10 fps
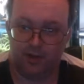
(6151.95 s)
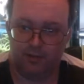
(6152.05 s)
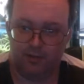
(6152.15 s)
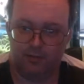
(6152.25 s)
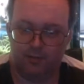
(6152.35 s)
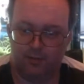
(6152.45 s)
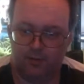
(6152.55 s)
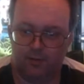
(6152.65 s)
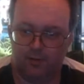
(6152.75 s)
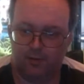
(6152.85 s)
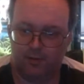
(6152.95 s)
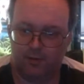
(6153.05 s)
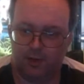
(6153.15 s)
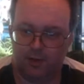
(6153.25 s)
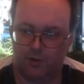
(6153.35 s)
Oh, cool.
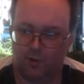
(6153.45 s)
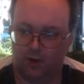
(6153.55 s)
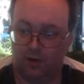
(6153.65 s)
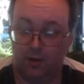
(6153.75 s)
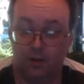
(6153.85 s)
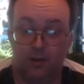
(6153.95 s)
Takes a while.